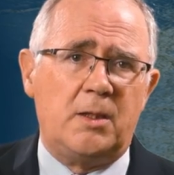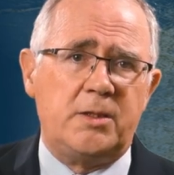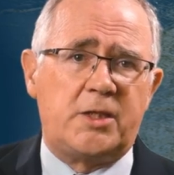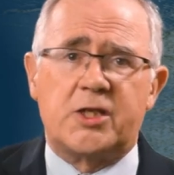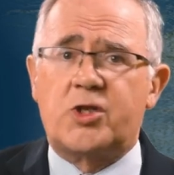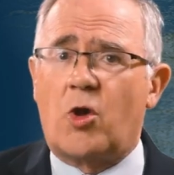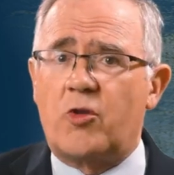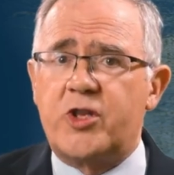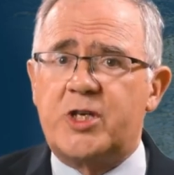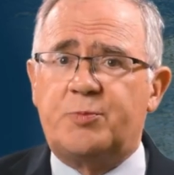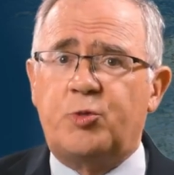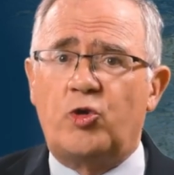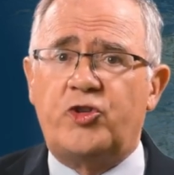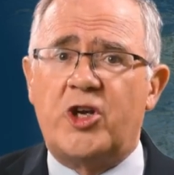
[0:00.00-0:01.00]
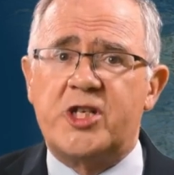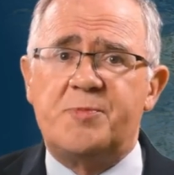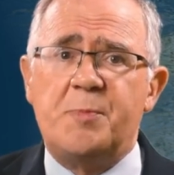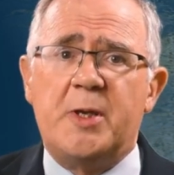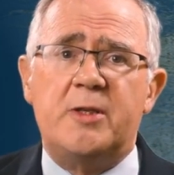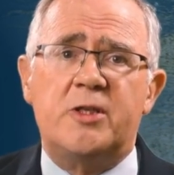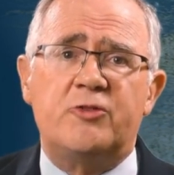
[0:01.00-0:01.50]
Does all this progress
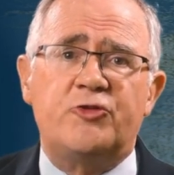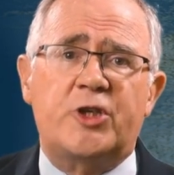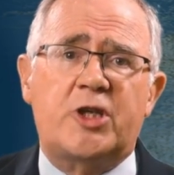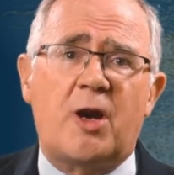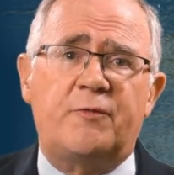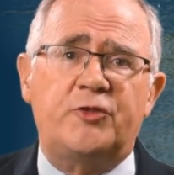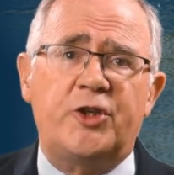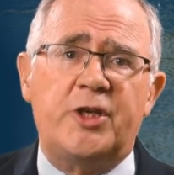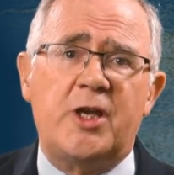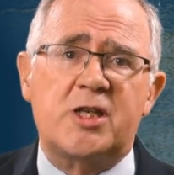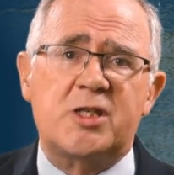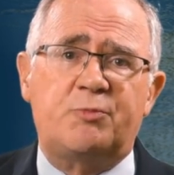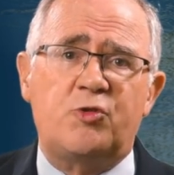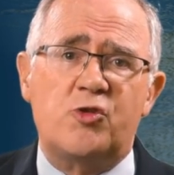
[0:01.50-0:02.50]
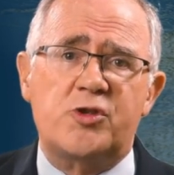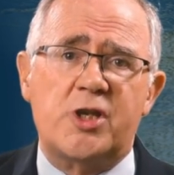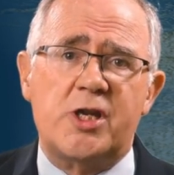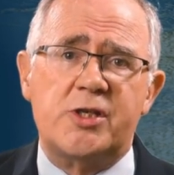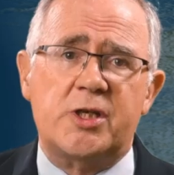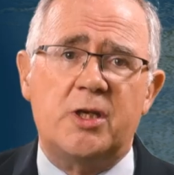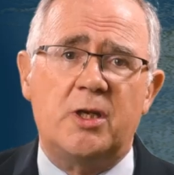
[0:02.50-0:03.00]
mean that recovery as a
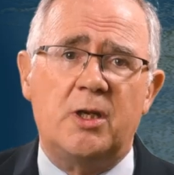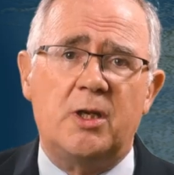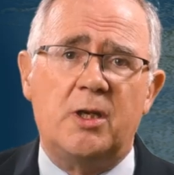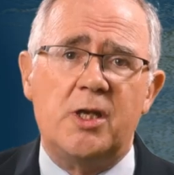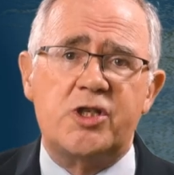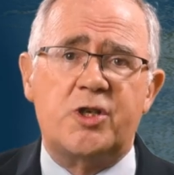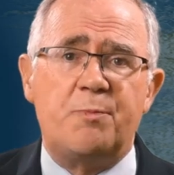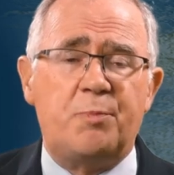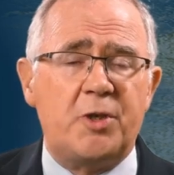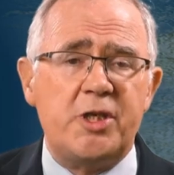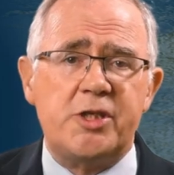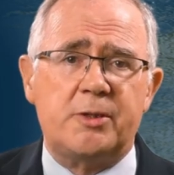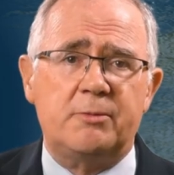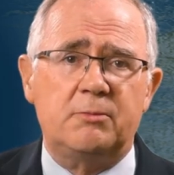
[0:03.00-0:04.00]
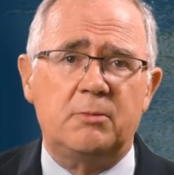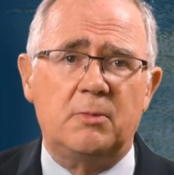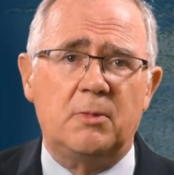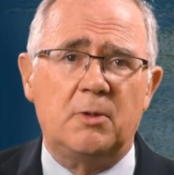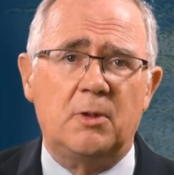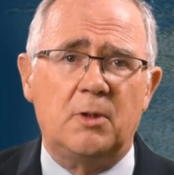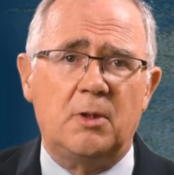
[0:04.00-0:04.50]
process is complete?
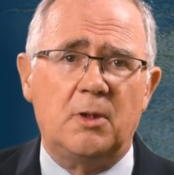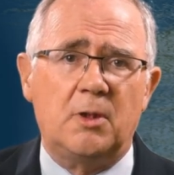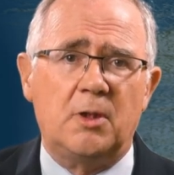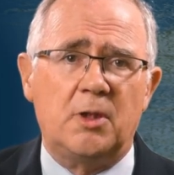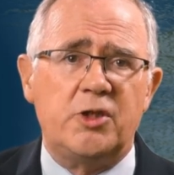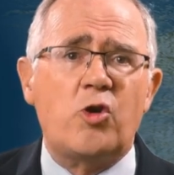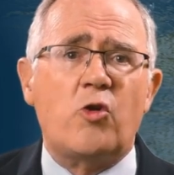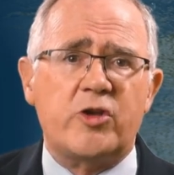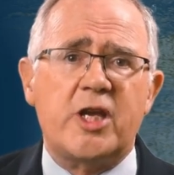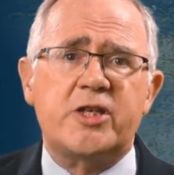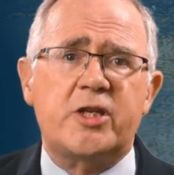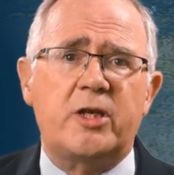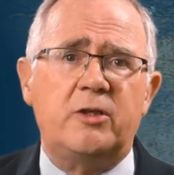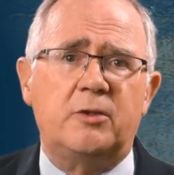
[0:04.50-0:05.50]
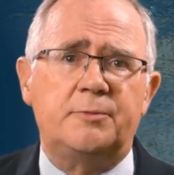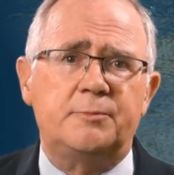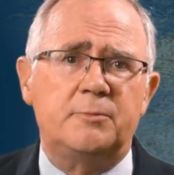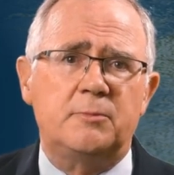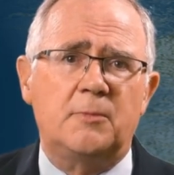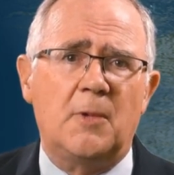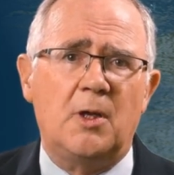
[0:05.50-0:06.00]
Not yet, I know.
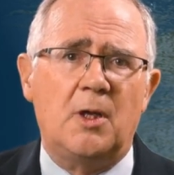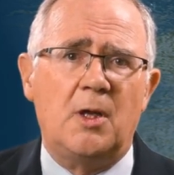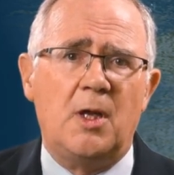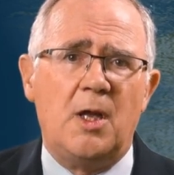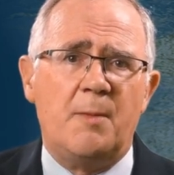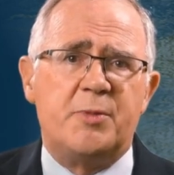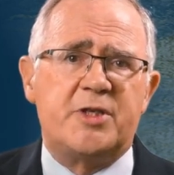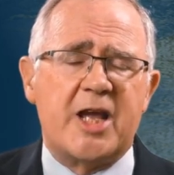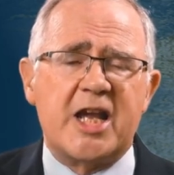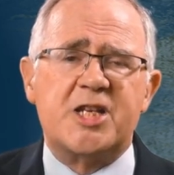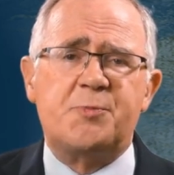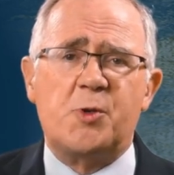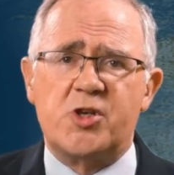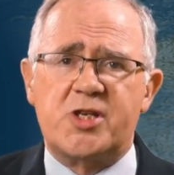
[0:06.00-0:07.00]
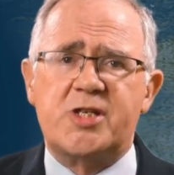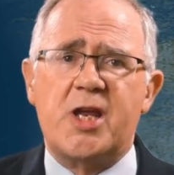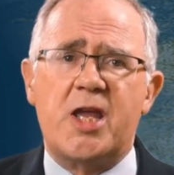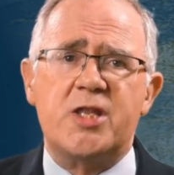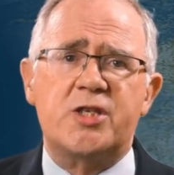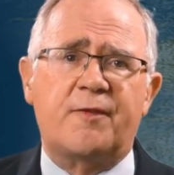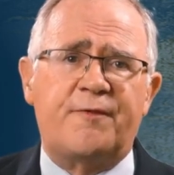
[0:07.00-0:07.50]
But experts
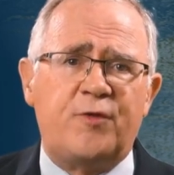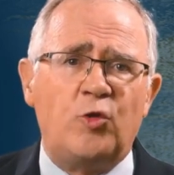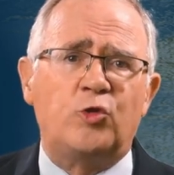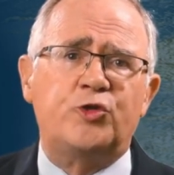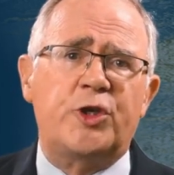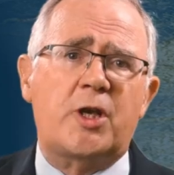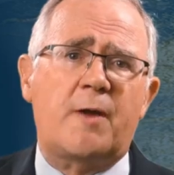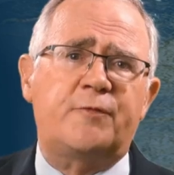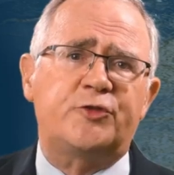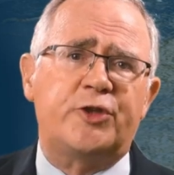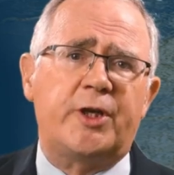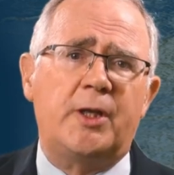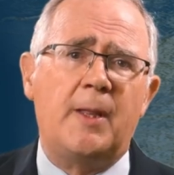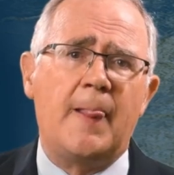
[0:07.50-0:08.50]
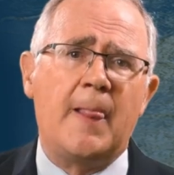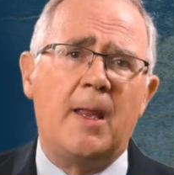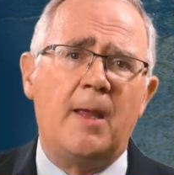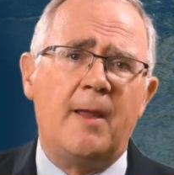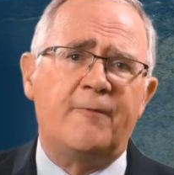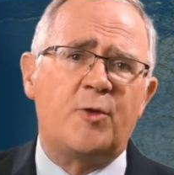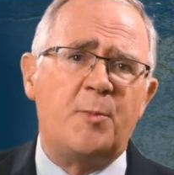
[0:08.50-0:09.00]
say that a full recovery
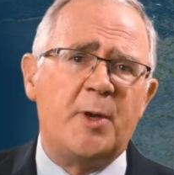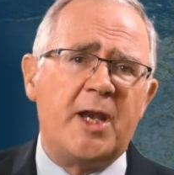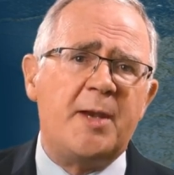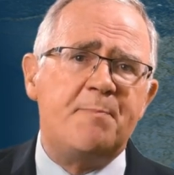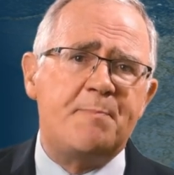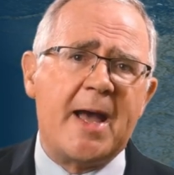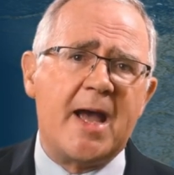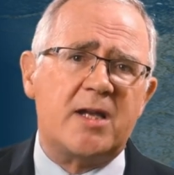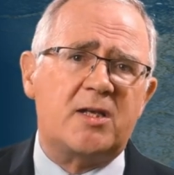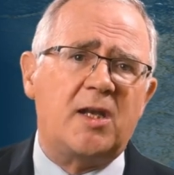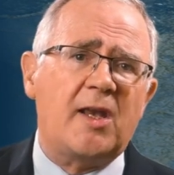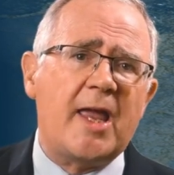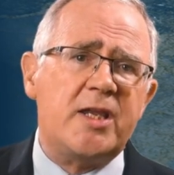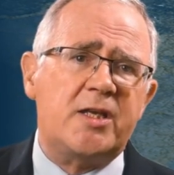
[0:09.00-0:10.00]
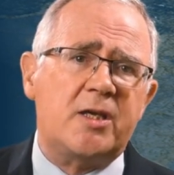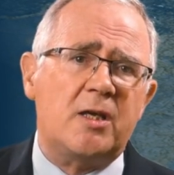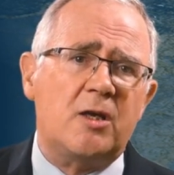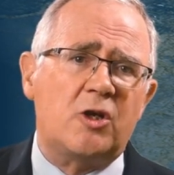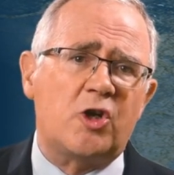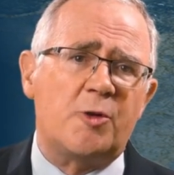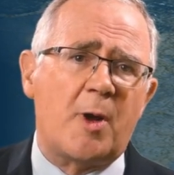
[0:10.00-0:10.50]
from an impact like
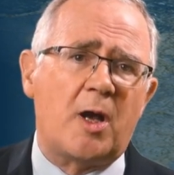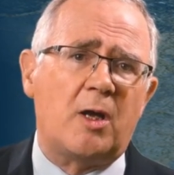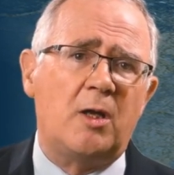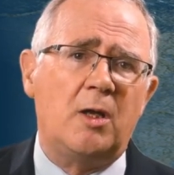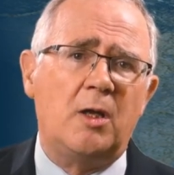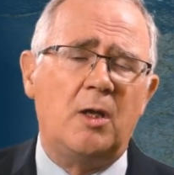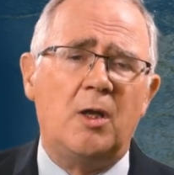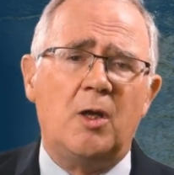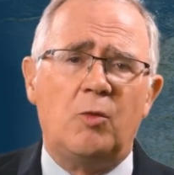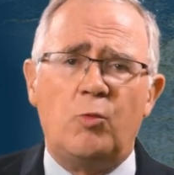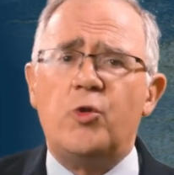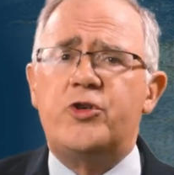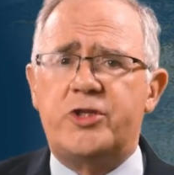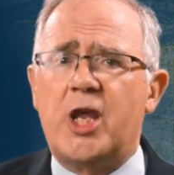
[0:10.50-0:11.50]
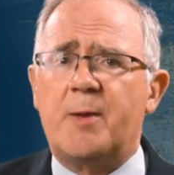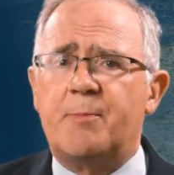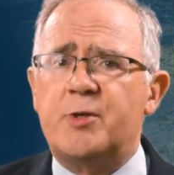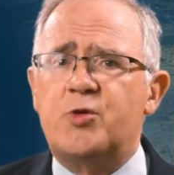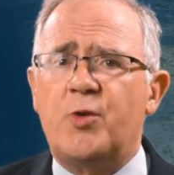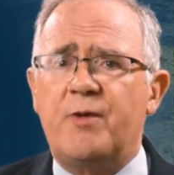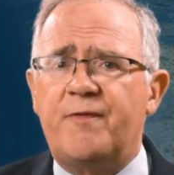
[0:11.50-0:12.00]
Irma would take
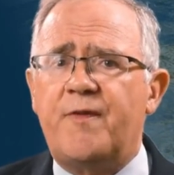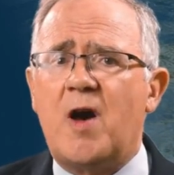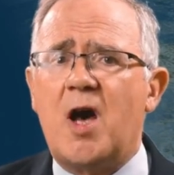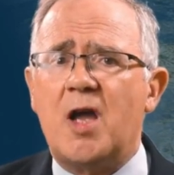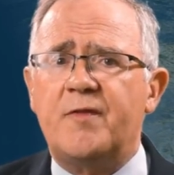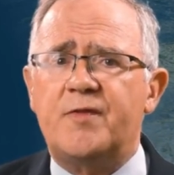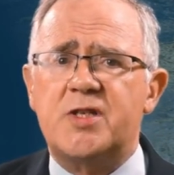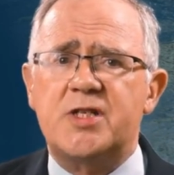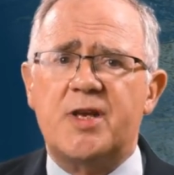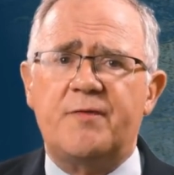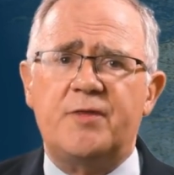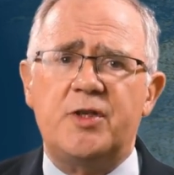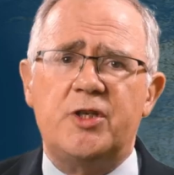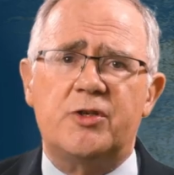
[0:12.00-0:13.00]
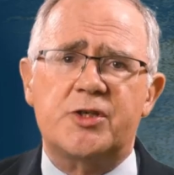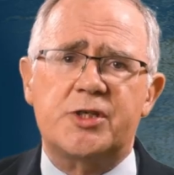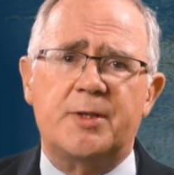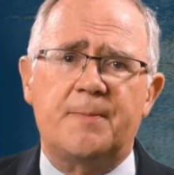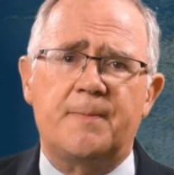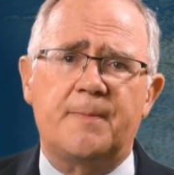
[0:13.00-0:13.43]
between 5 and 7 years.